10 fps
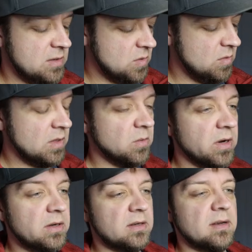it totally
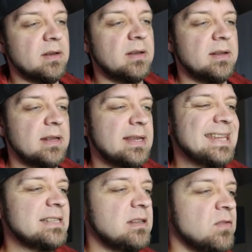worked and
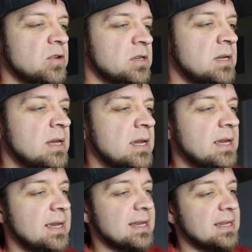easy version
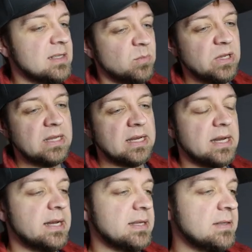is
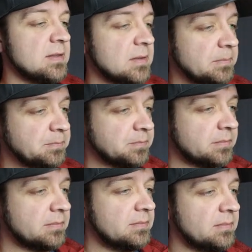because
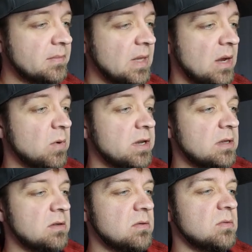I want
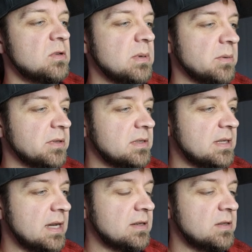you to be able to see
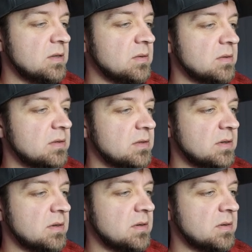that too.
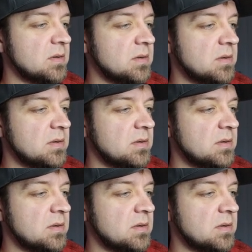So